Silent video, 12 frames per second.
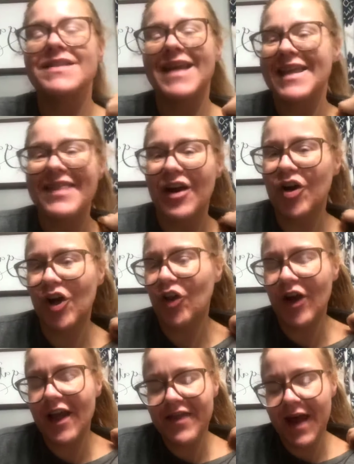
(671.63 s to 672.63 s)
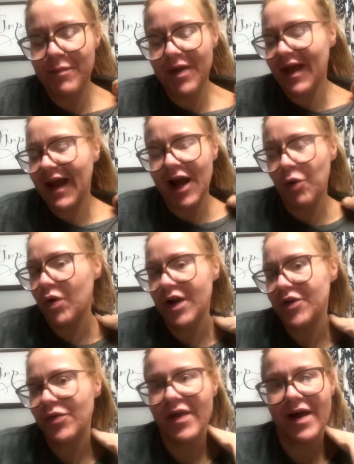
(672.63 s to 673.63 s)
Like they're going to look at that and be like, "I don't want to
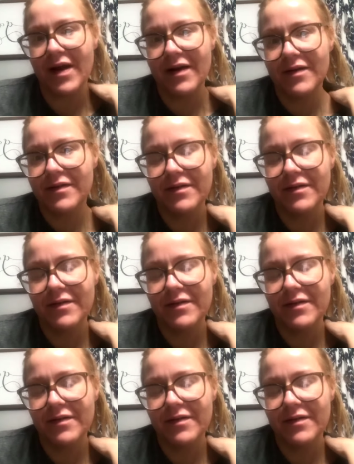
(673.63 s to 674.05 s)
do that.